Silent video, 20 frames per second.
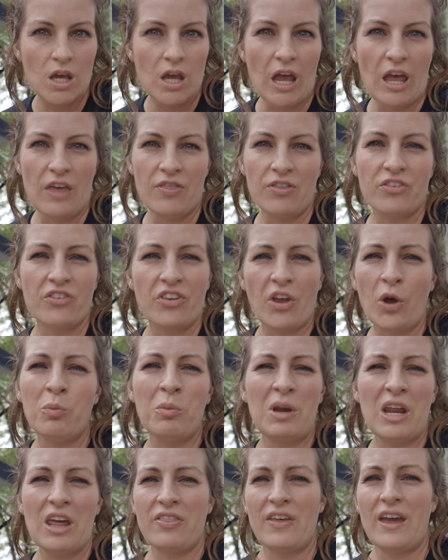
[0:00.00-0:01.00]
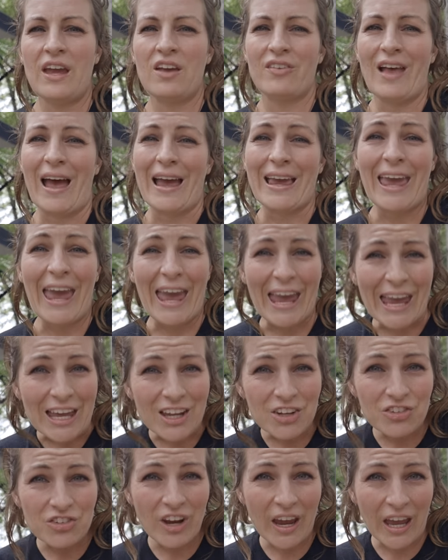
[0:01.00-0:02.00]
and so many things I
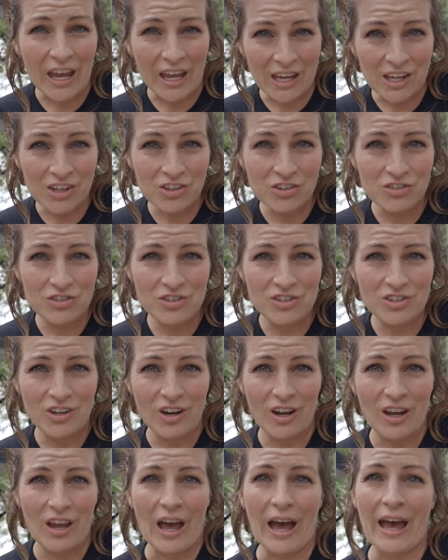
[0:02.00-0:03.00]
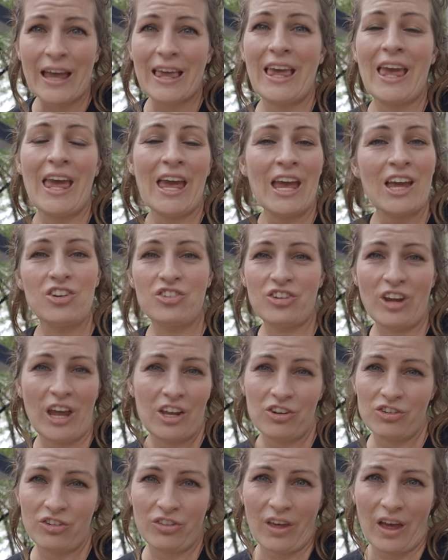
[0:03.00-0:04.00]
can't change. I can't
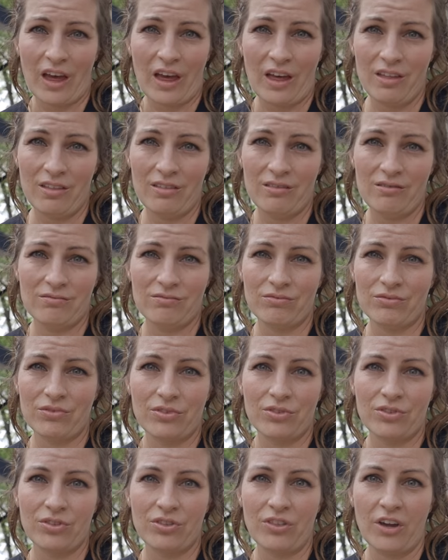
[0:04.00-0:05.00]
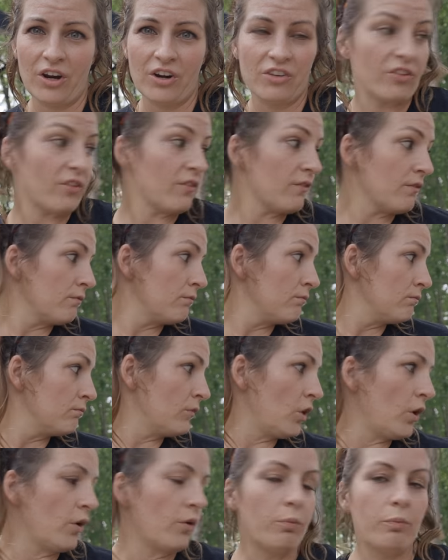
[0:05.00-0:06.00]
change that. There's a
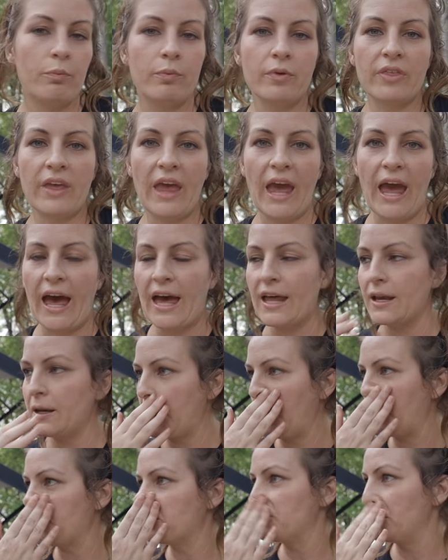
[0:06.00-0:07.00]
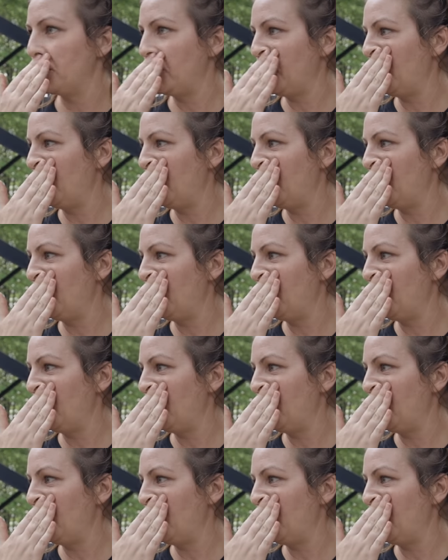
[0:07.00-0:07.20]
oh, cat, gosh.